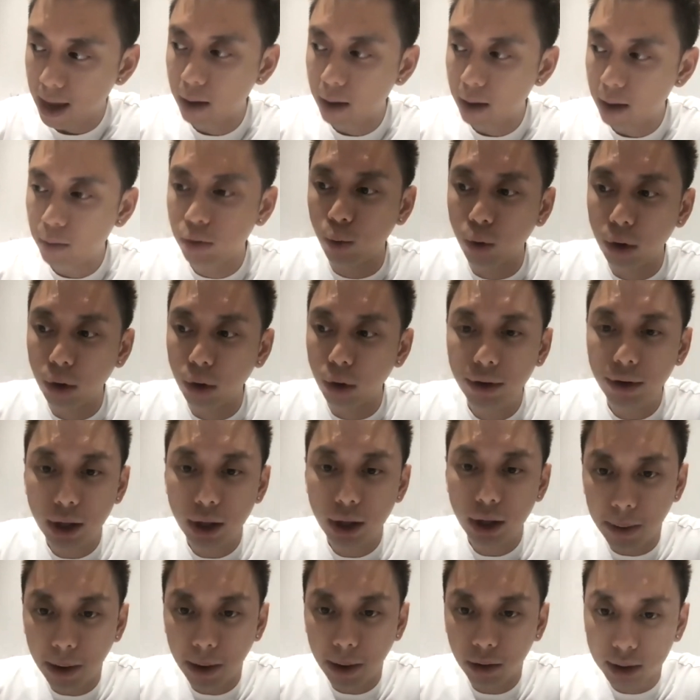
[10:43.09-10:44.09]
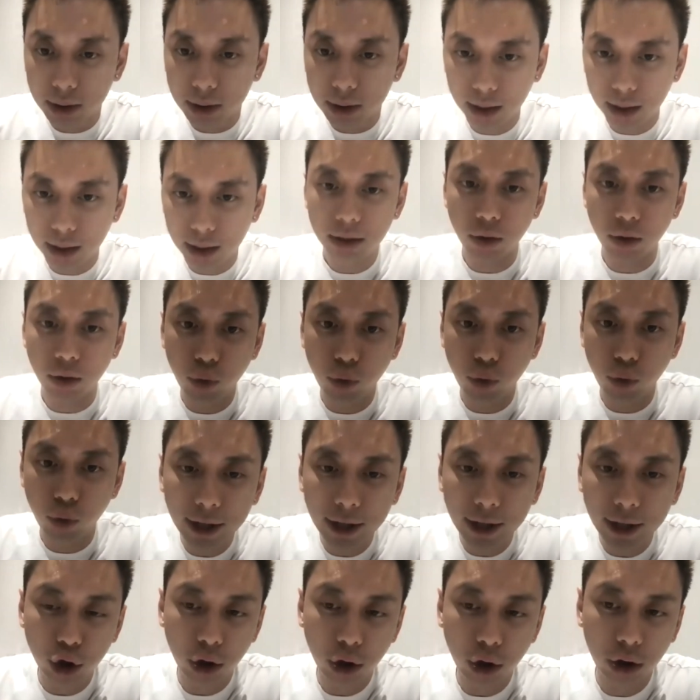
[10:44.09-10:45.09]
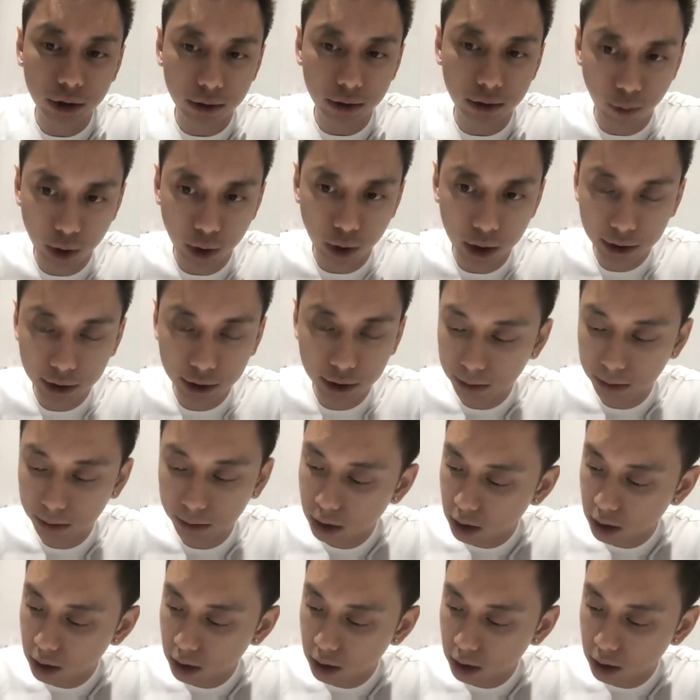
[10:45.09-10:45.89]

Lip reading: and we're worried about getting the right choice of words.